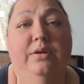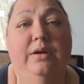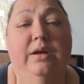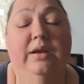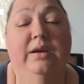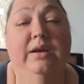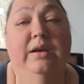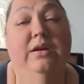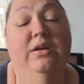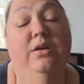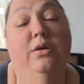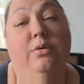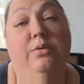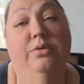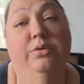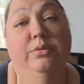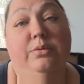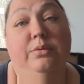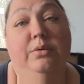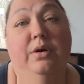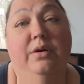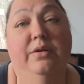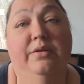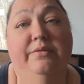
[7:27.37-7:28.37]
I need to go
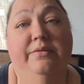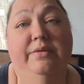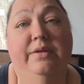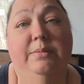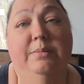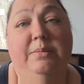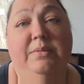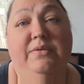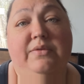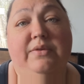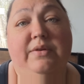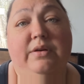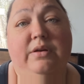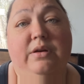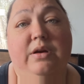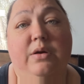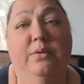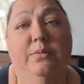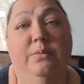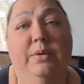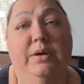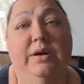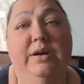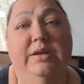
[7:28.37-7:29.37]
through all of them and figure
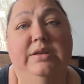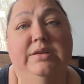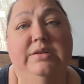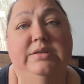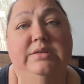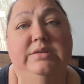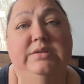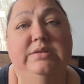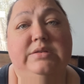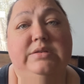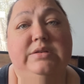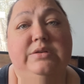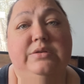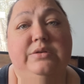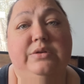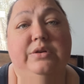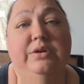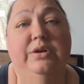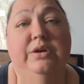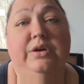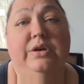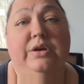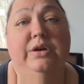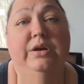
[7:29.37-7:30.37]
out what is still
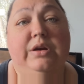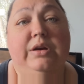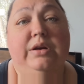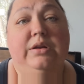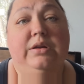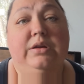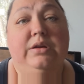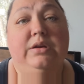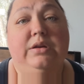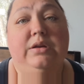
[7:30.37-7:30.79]
good